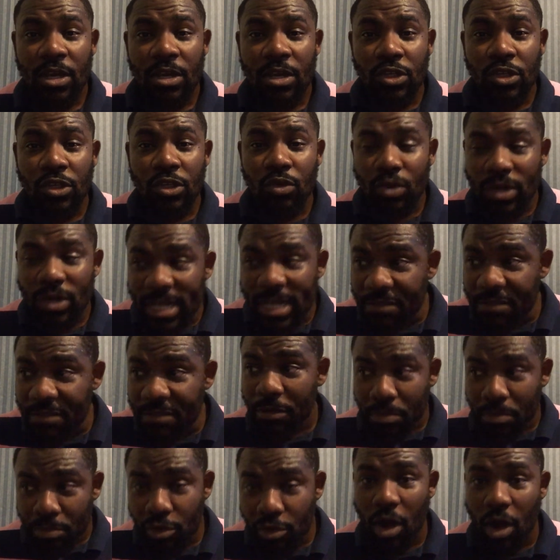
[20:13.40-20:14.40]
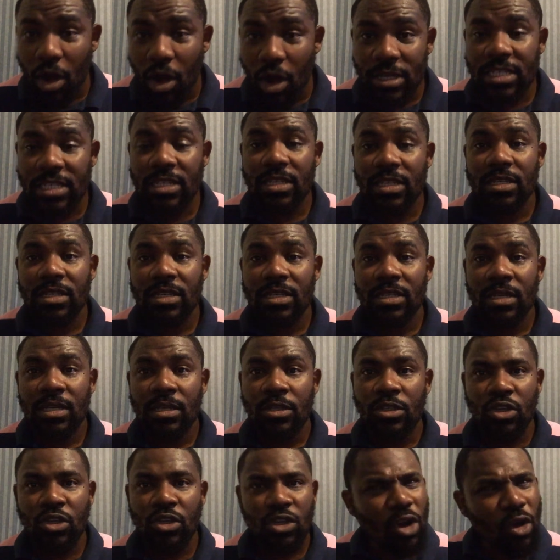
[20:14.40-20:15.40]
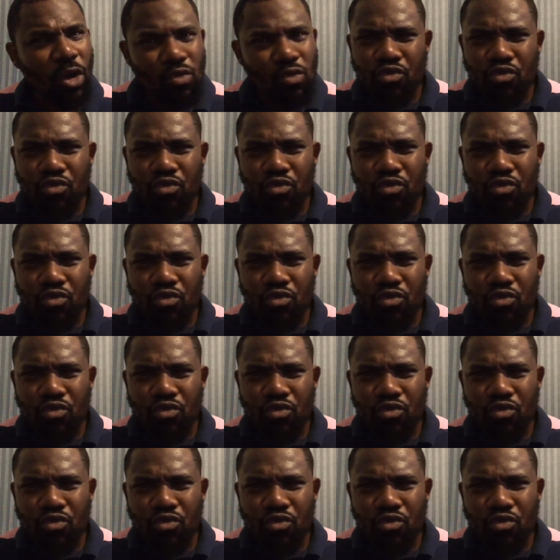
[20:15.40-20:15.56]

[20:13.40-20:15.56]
you live abroad, you're not